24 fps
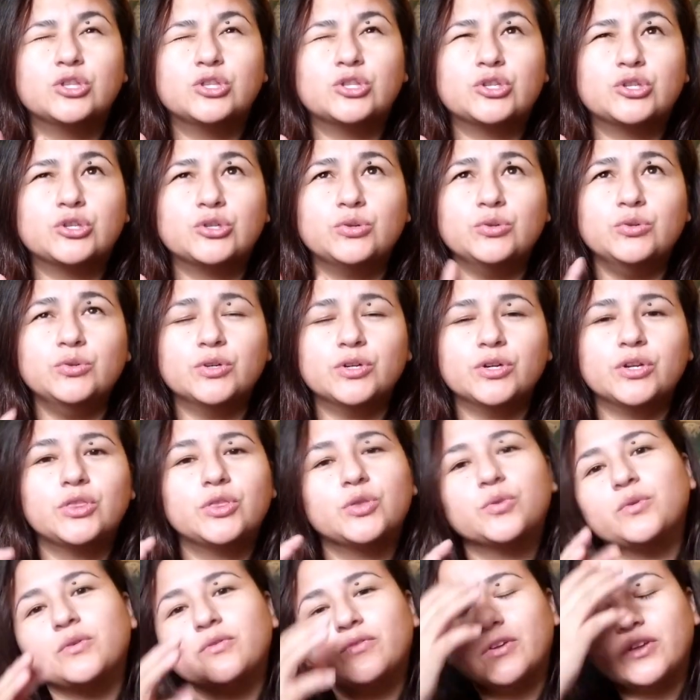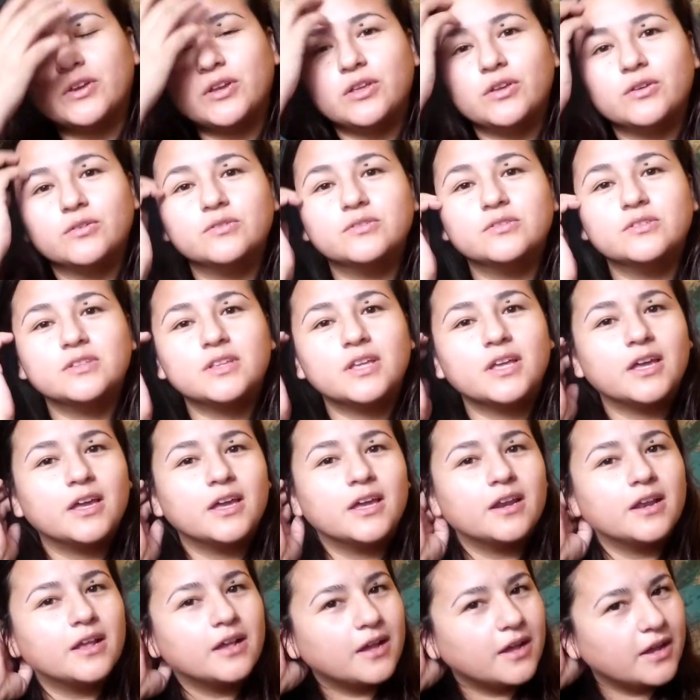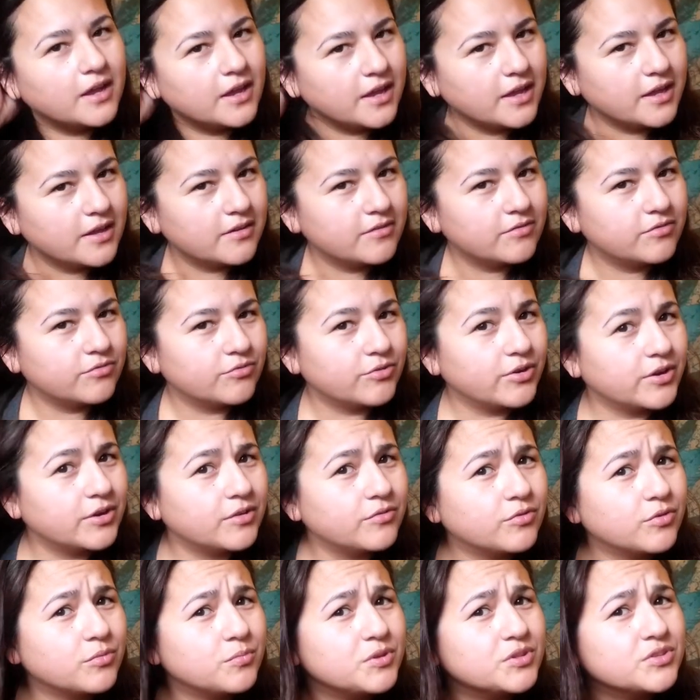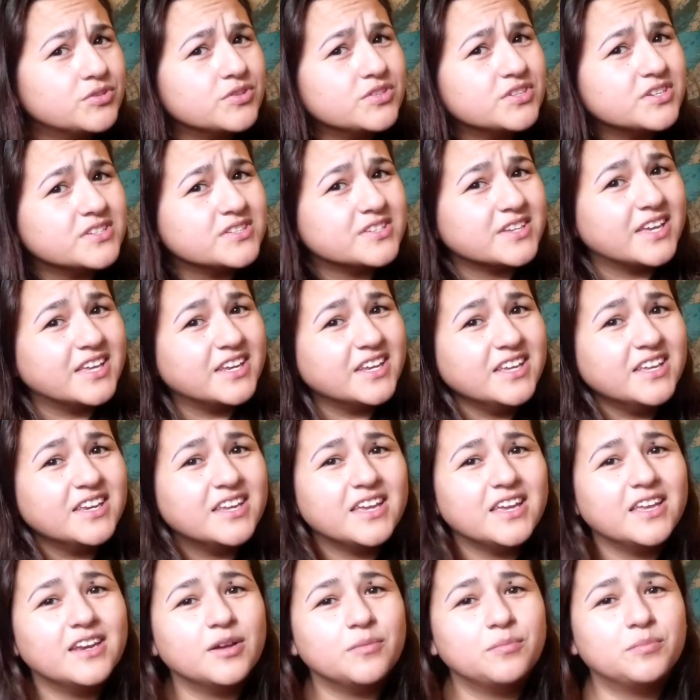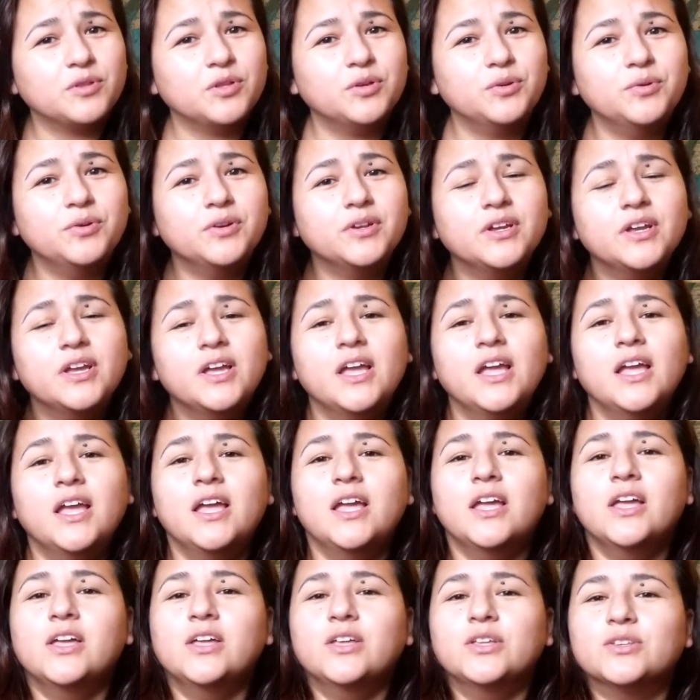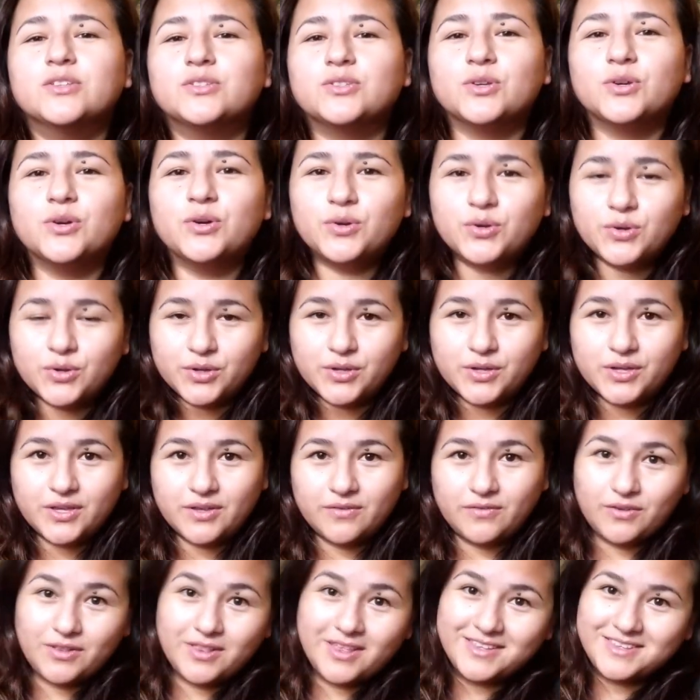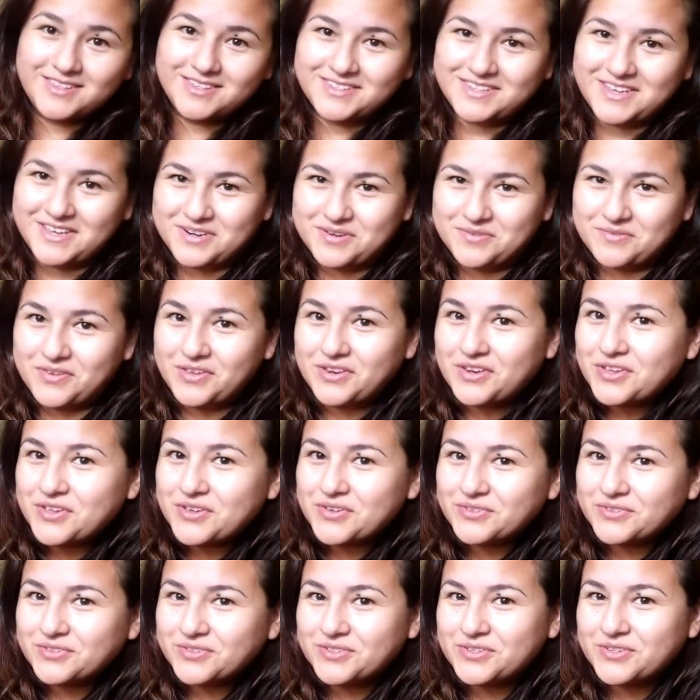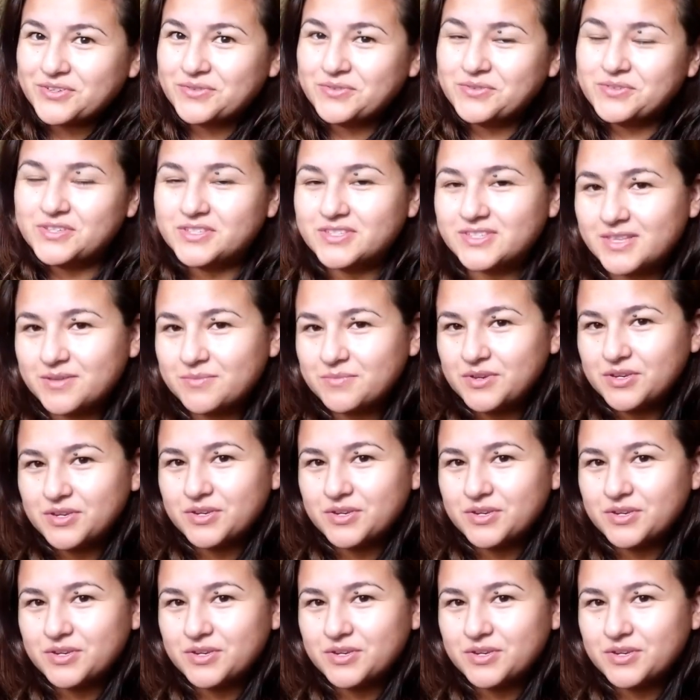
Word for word: two or three videos that i have ready for me to just edit and upload so if you like this kind of videos too just let me